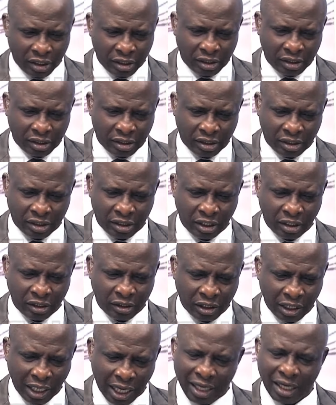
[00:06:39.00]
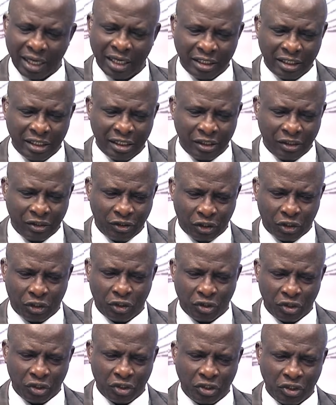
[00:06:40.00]
Is this energy
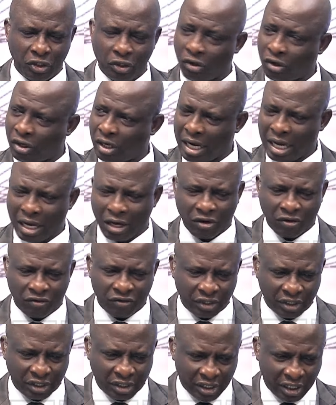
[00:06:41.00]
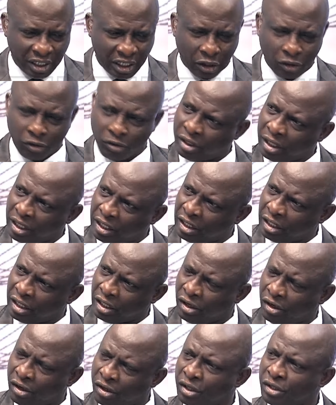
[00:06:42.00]
security or a lack of it included in
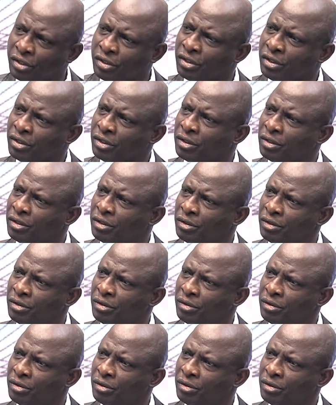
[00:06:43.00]
the others?